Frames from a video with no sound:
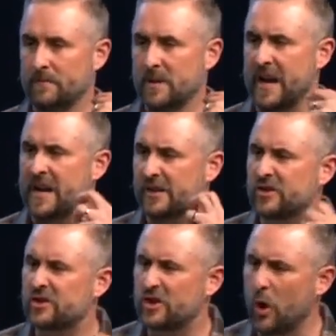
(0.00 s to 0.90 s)
and it
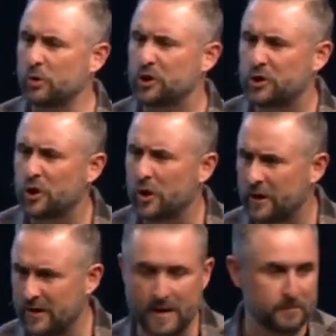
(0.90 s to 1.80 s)
so
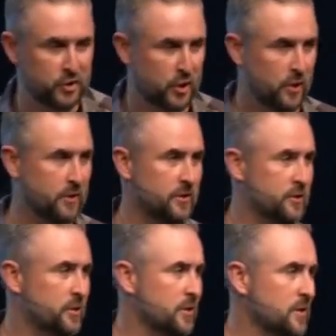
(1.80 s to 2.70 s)
shook them,
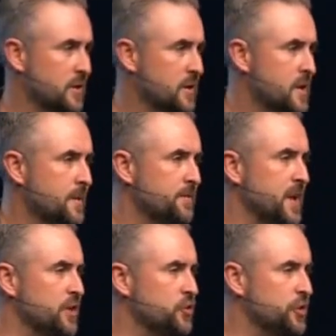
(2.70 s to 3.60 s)
church,
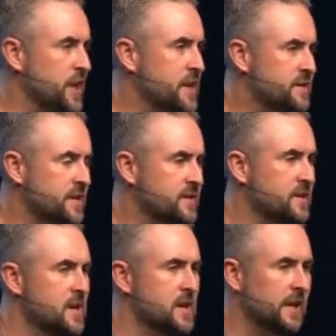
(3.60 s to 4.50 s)
that
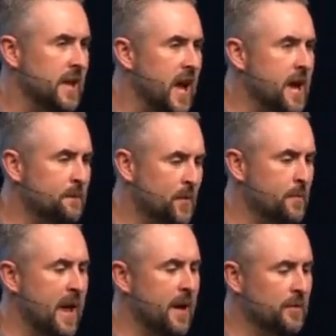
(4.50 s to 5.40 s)
Jesus came
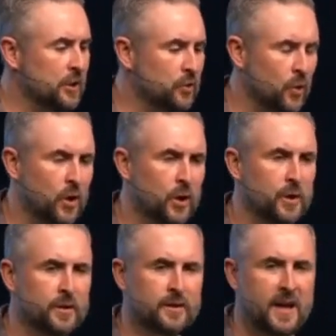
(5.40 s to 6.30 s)
from heaven to
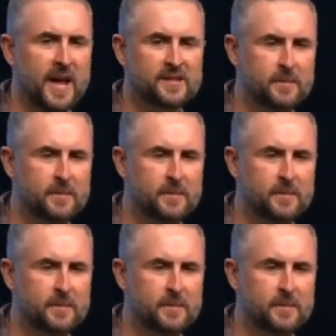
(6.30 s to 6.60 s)
earth as a